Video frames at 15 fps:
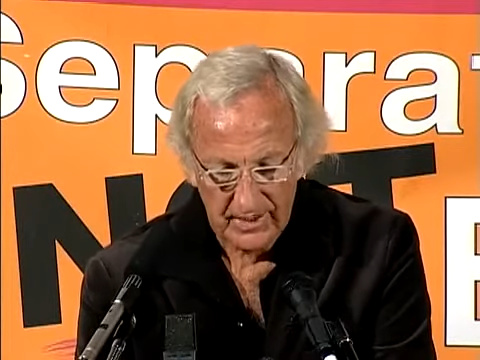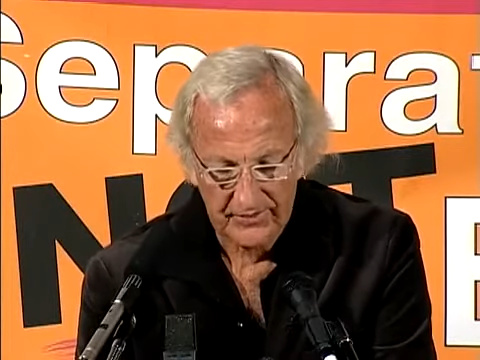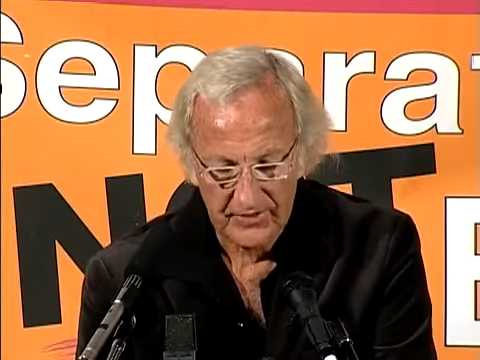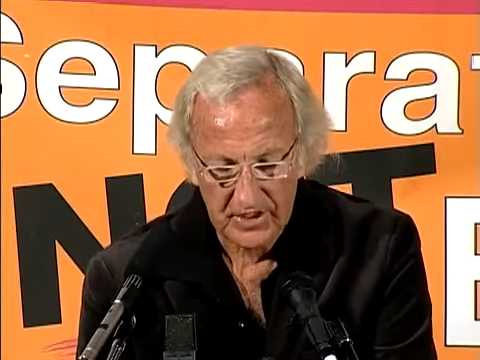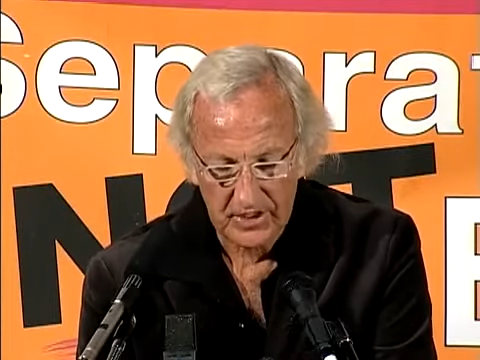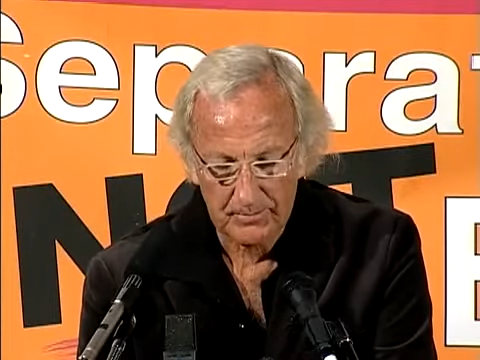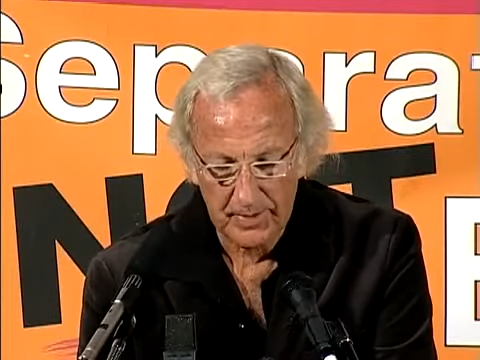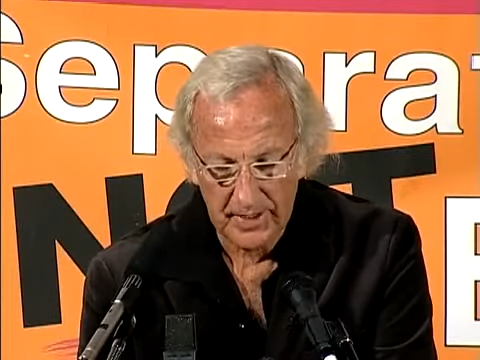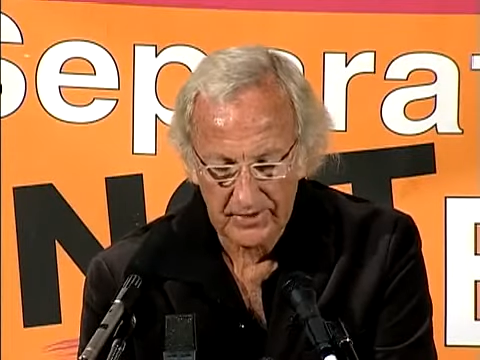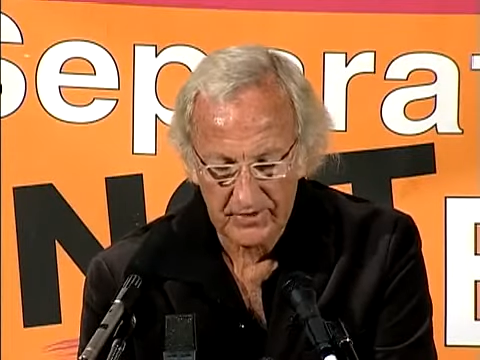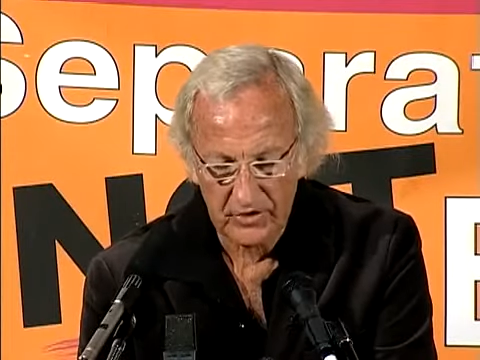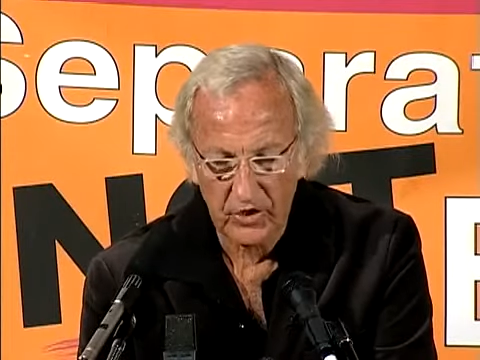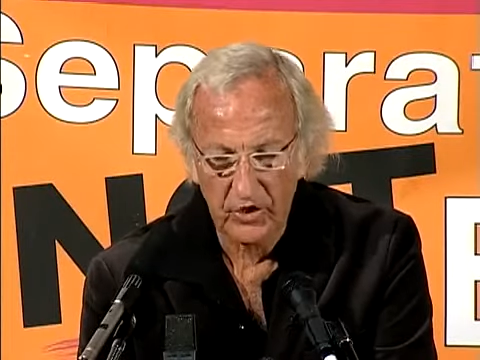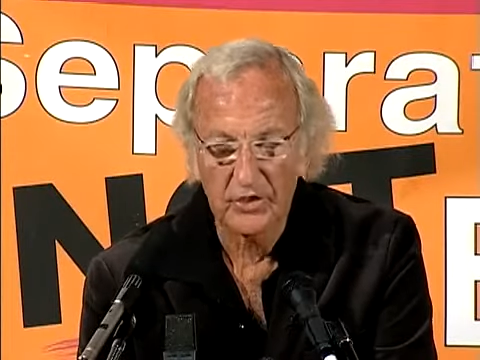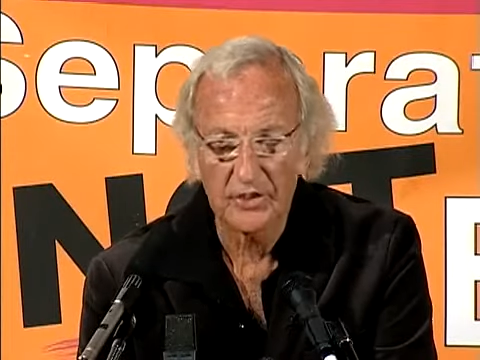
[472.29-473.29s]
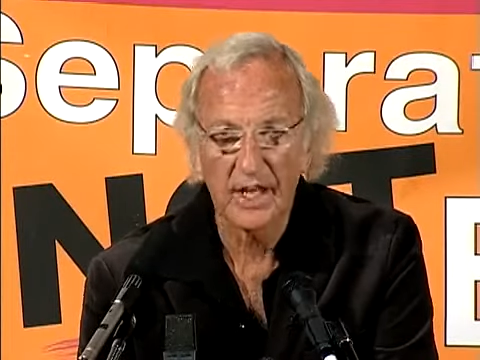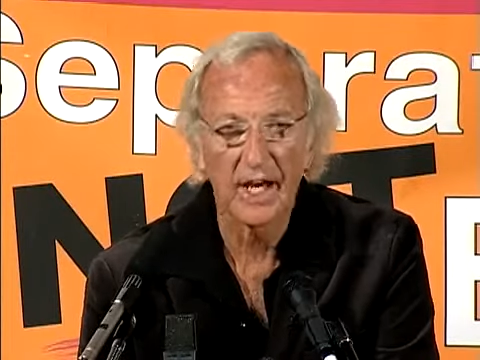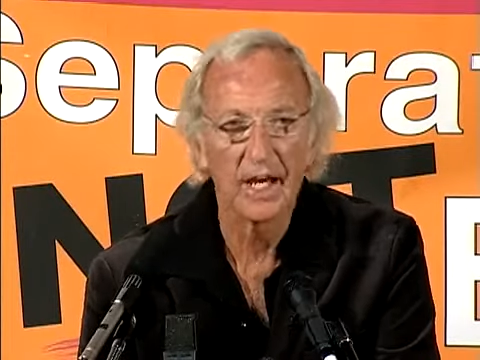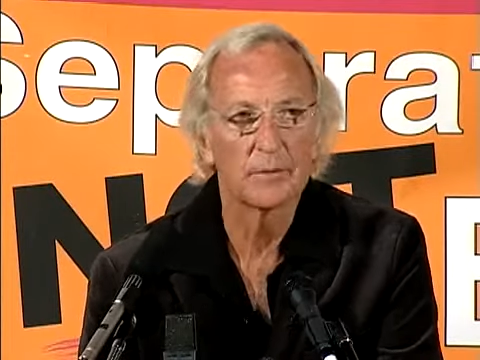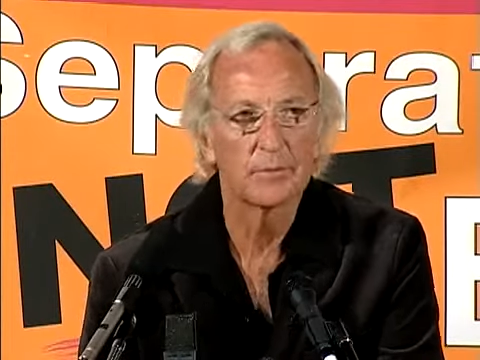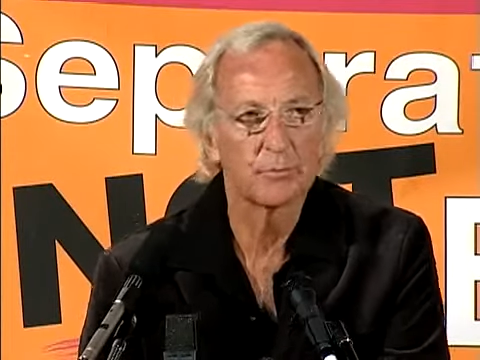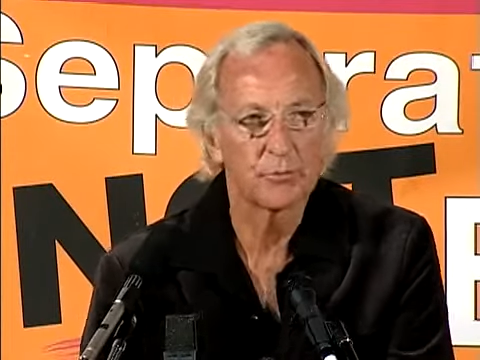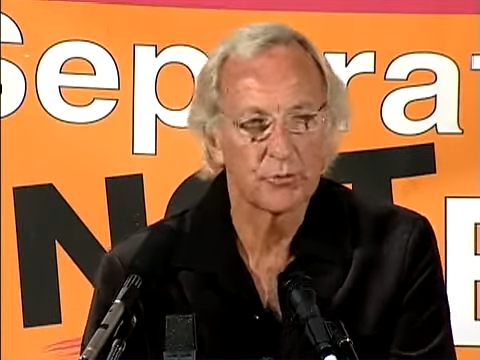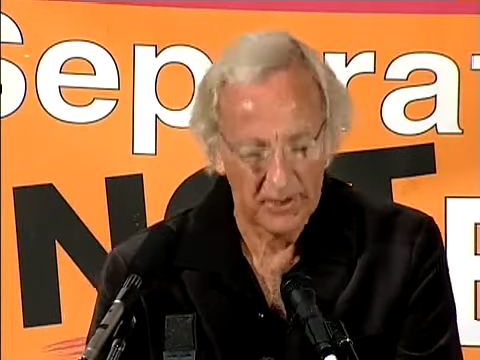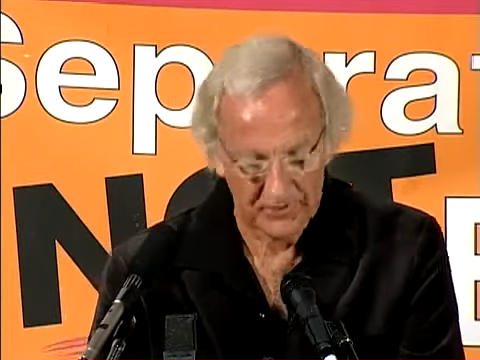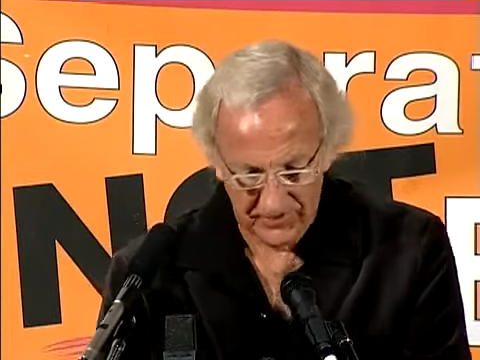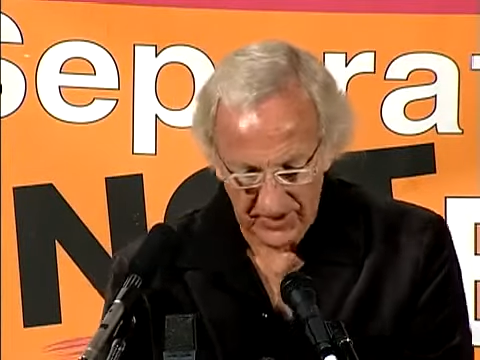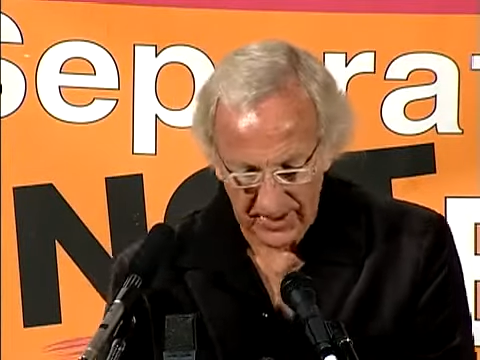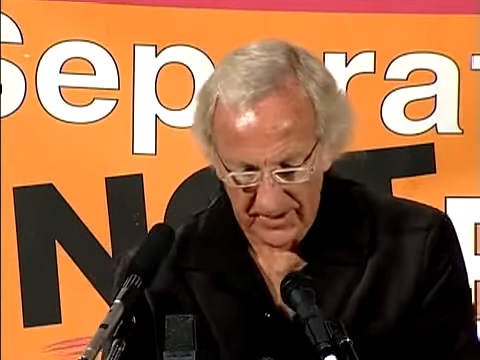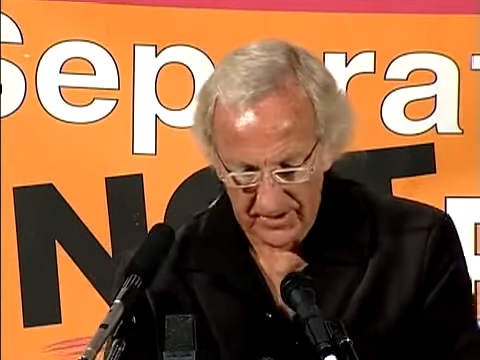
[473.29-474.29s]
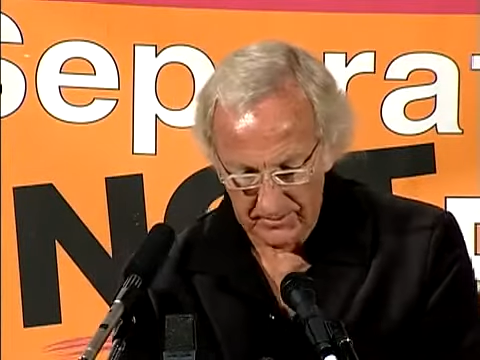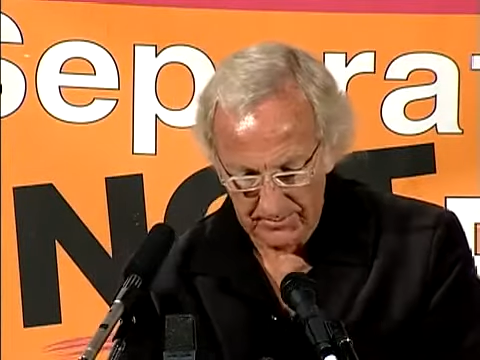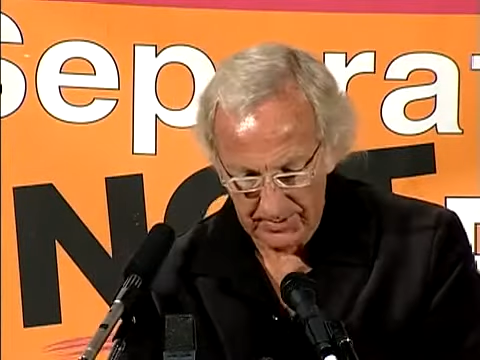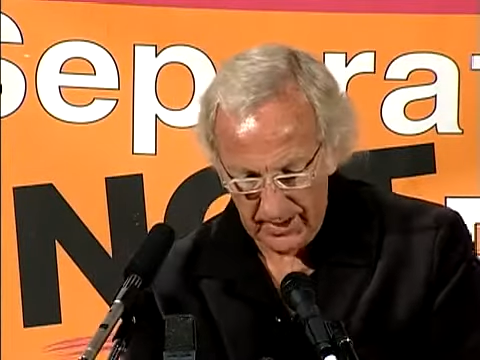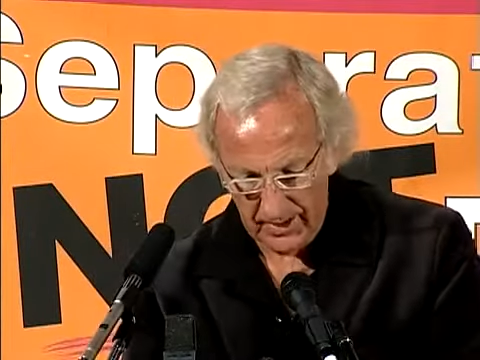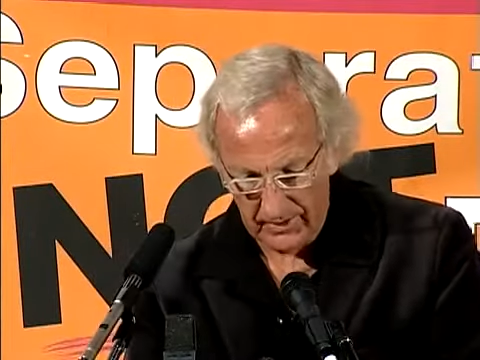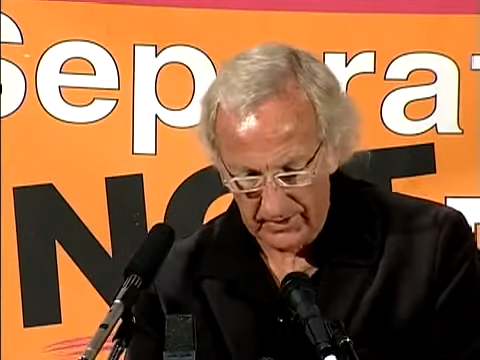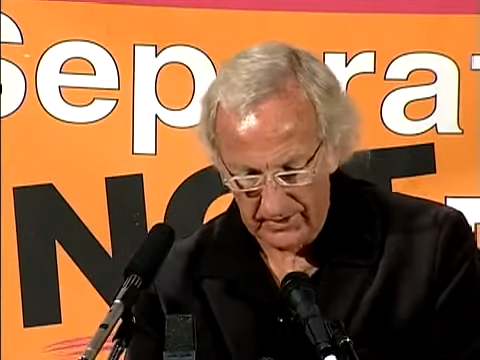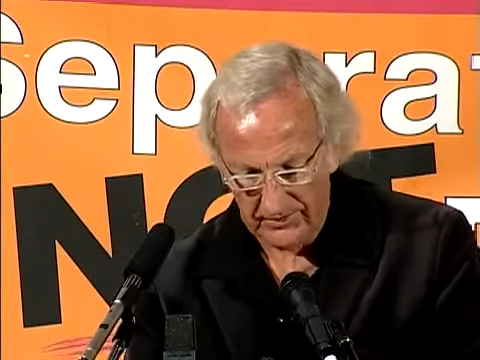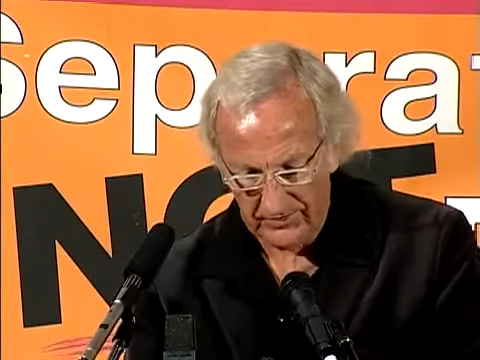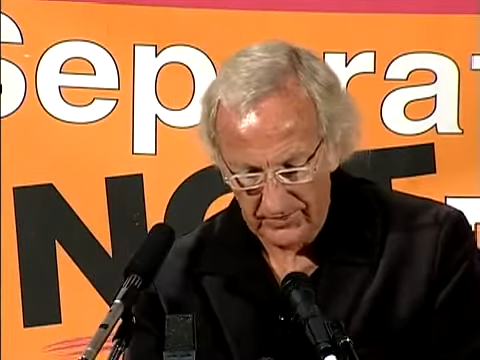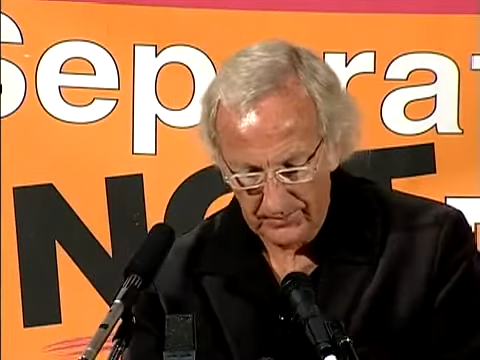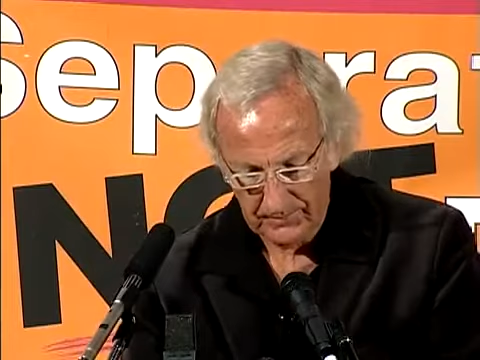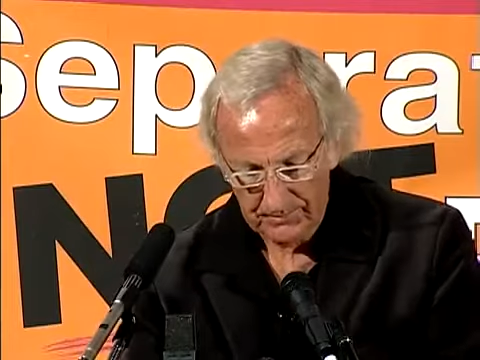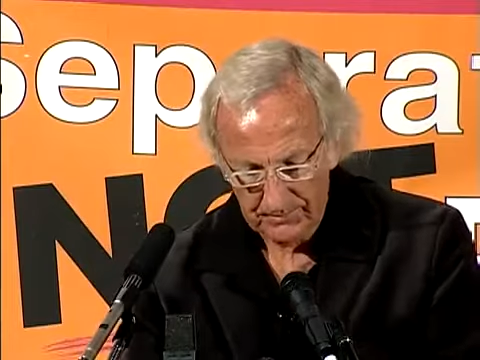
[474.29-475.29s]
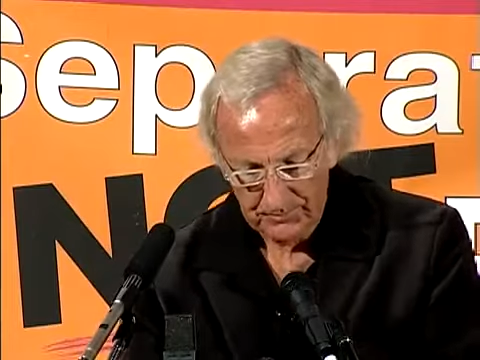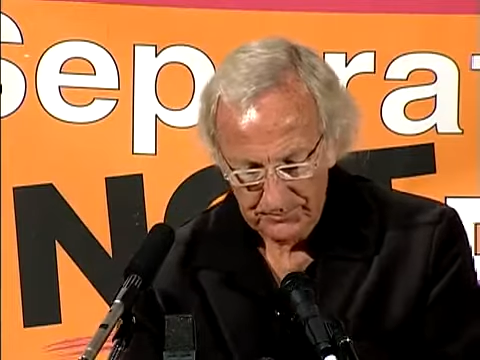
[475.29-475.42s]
giving the Pentagon unprecedented powers.